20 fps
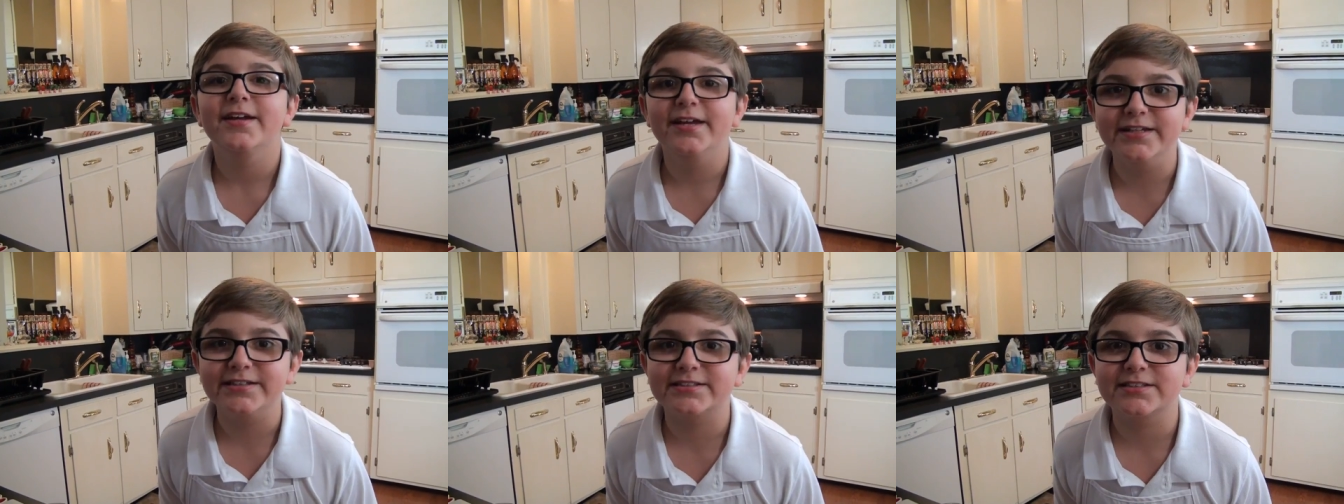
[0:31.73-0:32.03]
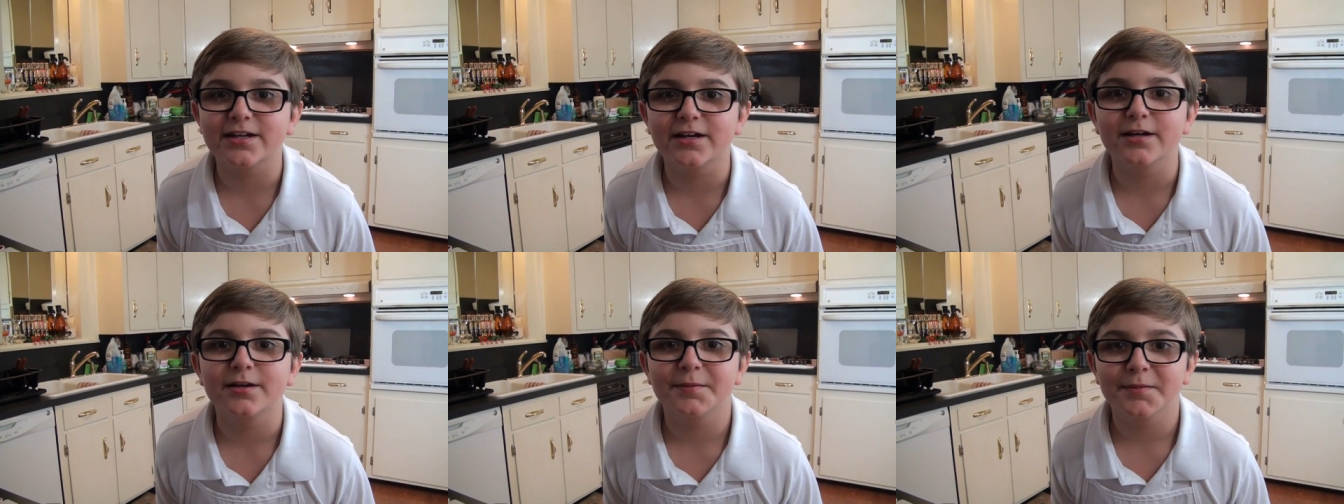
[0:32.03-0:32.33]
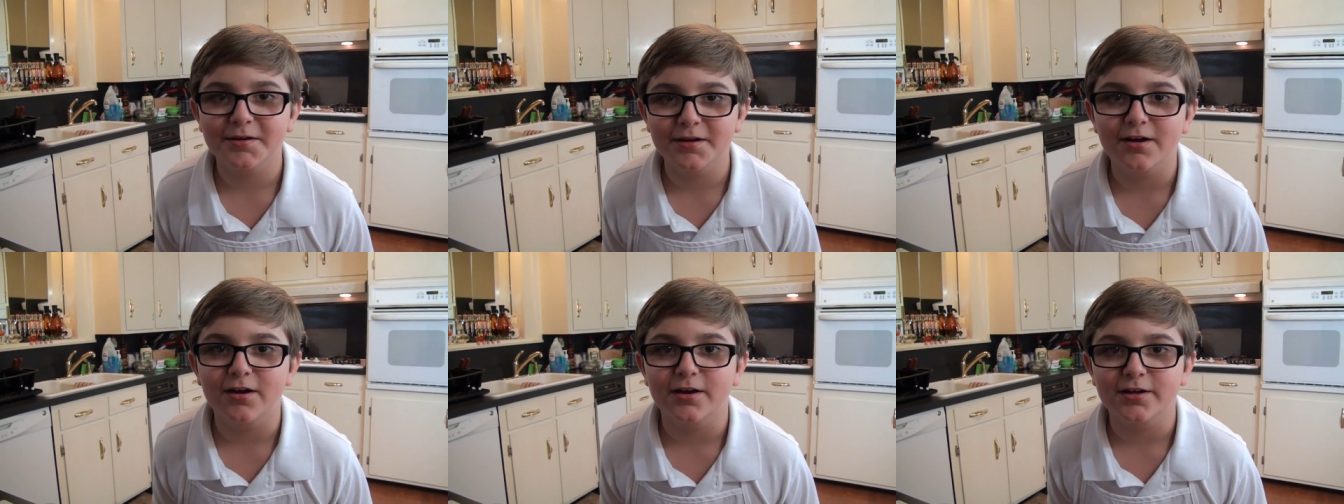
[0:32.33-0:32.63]
It's gonna
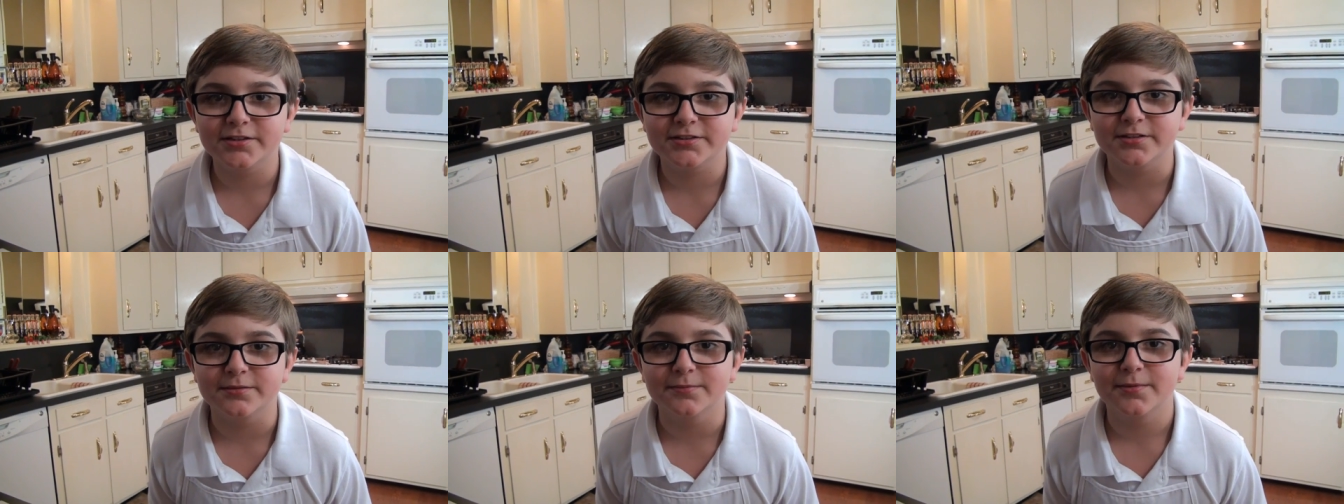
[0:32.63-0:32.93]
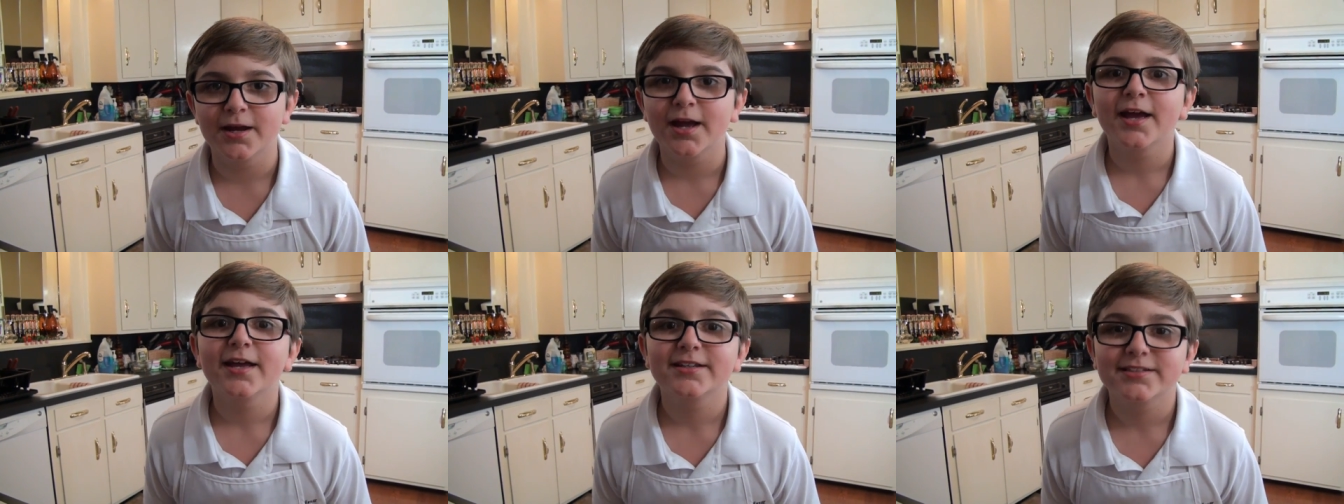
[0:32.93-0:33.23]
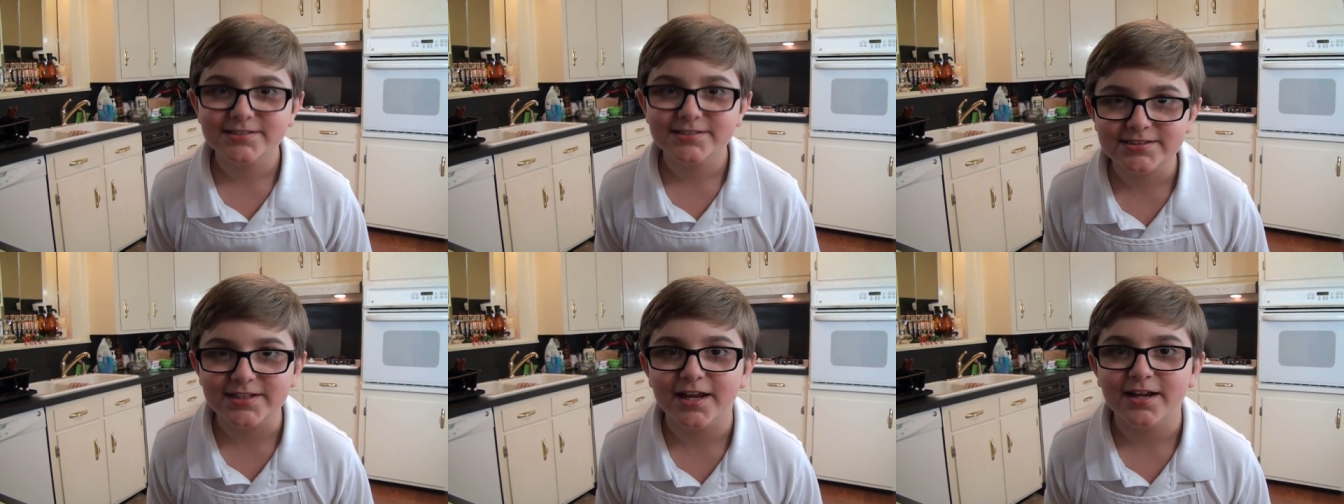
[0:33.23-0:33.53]
be awesome.
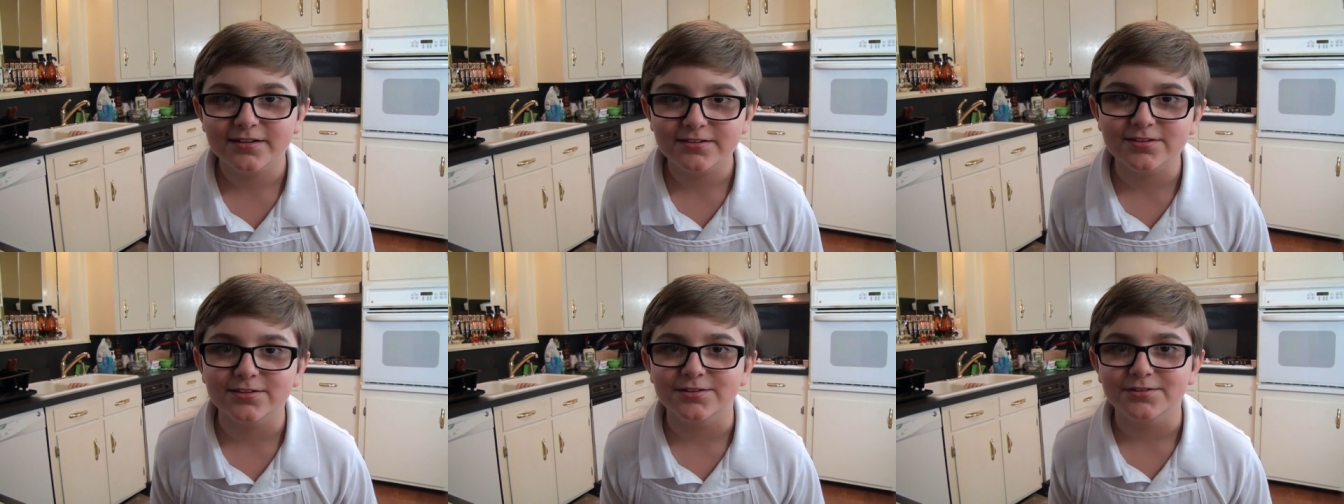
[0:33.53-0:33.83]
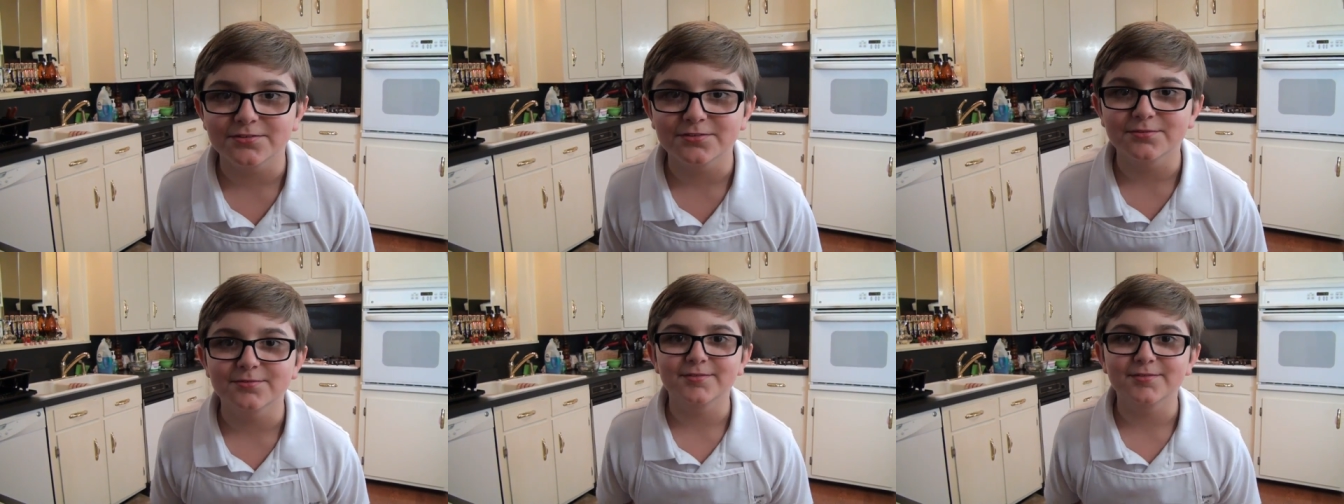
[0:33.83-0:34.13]
Stay tuned.